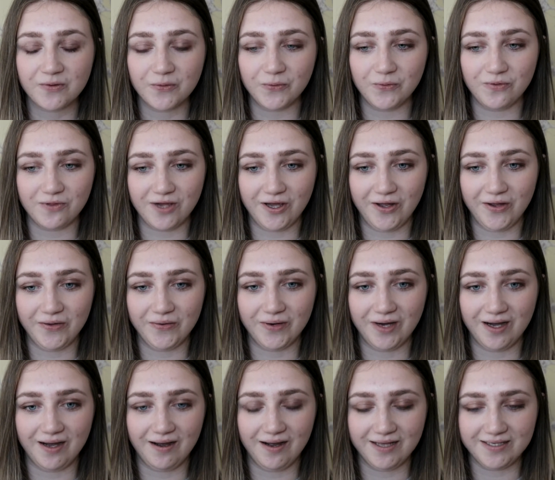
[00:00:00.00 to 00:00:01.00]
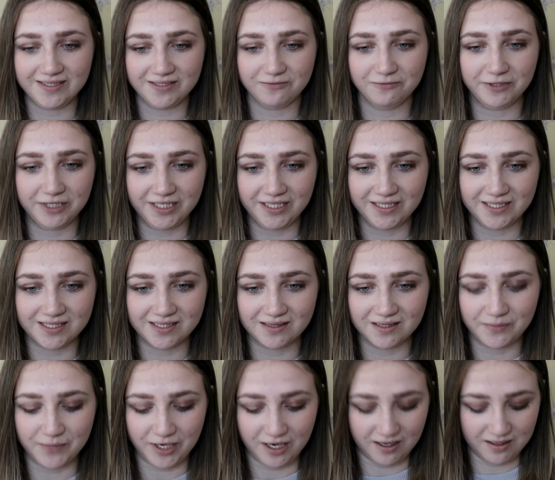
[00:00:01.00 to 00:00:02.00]
Although I did read
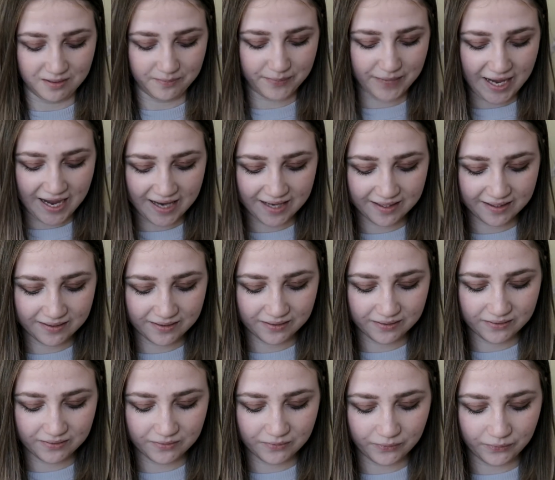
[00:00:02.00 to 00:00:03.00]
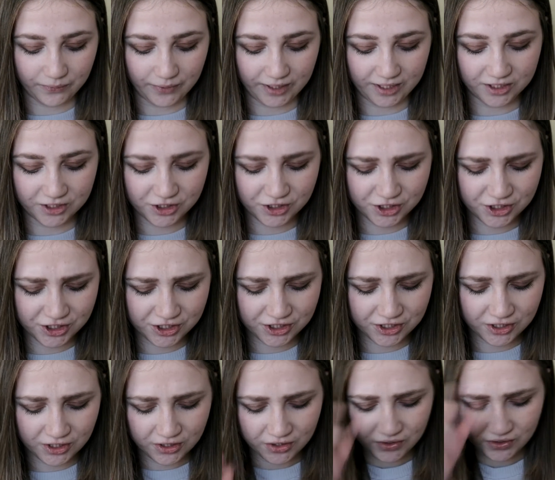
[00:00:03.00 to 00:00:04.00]
the part in the back,
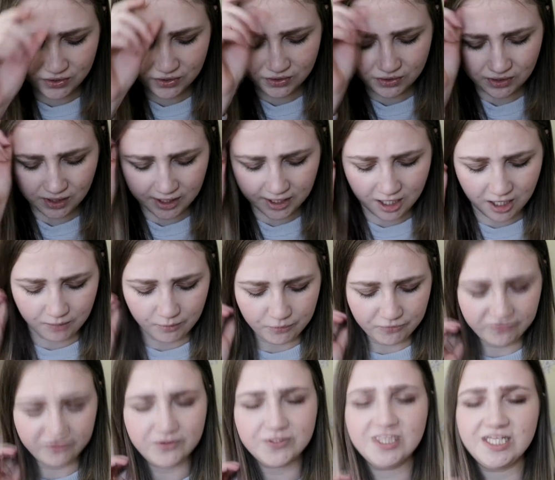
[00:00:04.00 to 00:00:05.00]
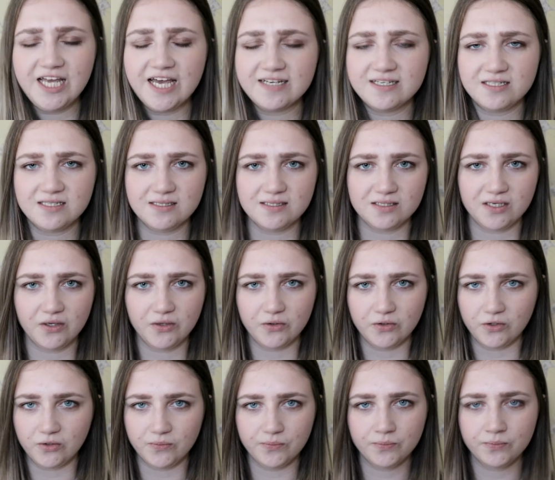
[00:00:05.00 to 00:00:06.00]
which I can't remember if it was the editor's note
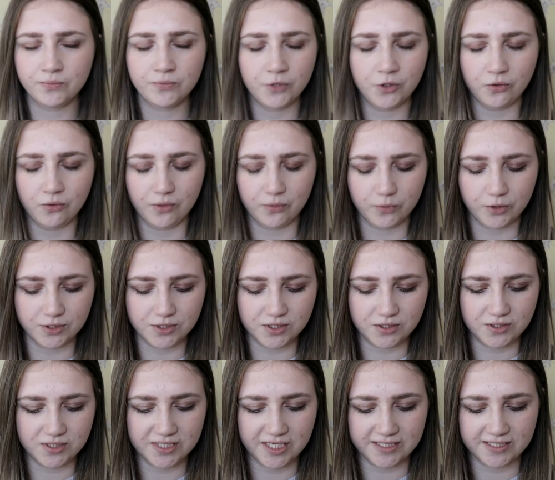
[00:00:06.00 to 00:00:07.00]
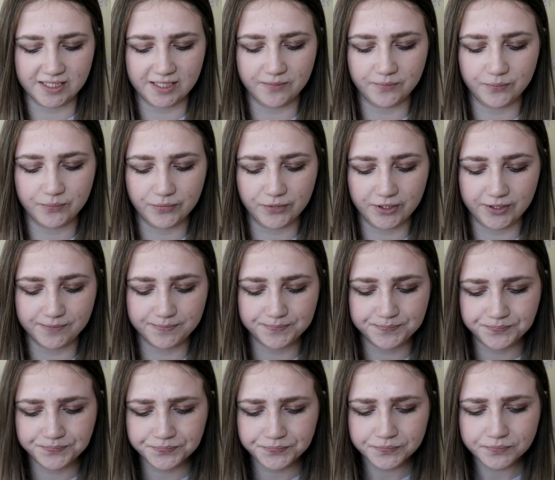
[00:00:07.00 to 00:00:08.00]
or who it was who said it, but
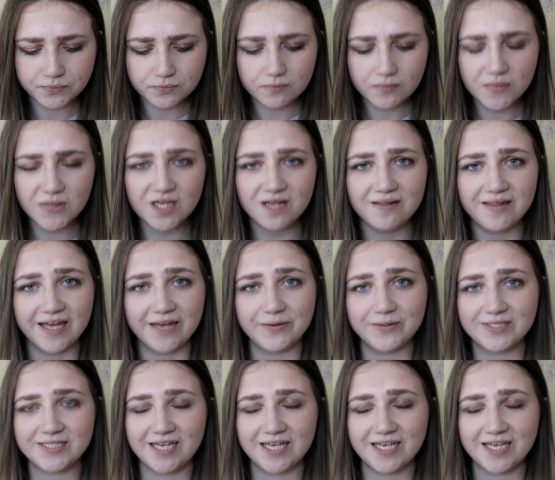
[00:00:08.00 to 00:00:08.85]
they were